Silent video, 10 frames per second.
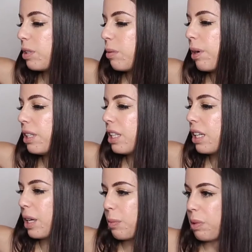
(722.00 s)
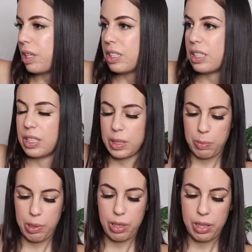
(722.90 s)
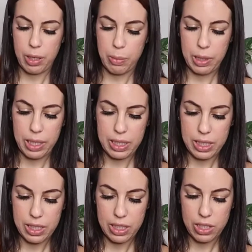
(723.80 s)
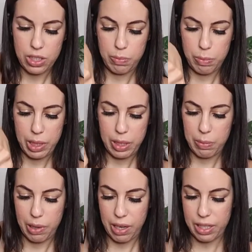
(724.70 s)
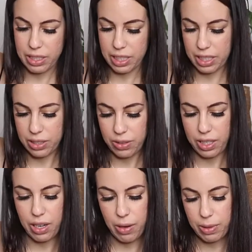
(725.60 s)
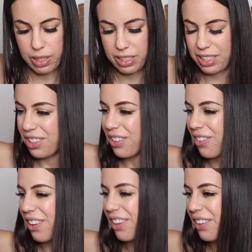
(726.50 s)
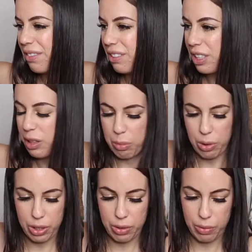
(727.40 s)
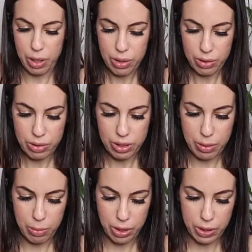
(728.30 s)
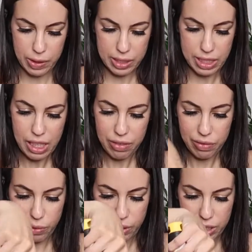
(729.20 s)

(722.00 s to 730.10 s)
surprised that like places put their plants in such big pots. Like, do they not want it to grow? I feel like the more it grows, the more you could sell it for. I